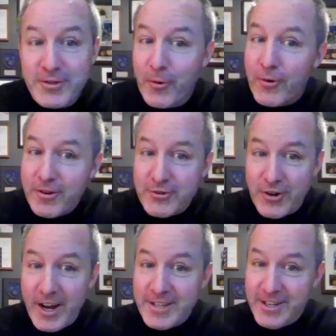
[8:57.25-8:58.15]
or you're
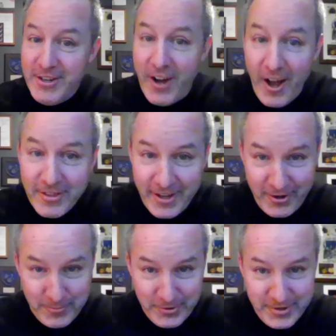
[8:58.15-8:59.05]
trying to not let your
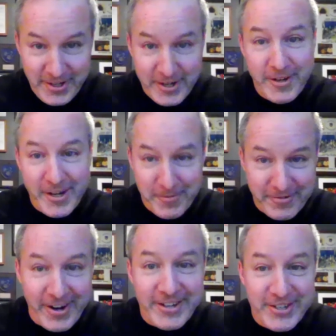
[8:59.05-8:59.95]
boutique become a
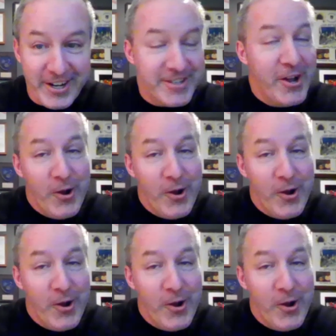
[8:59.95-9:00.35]
franchise,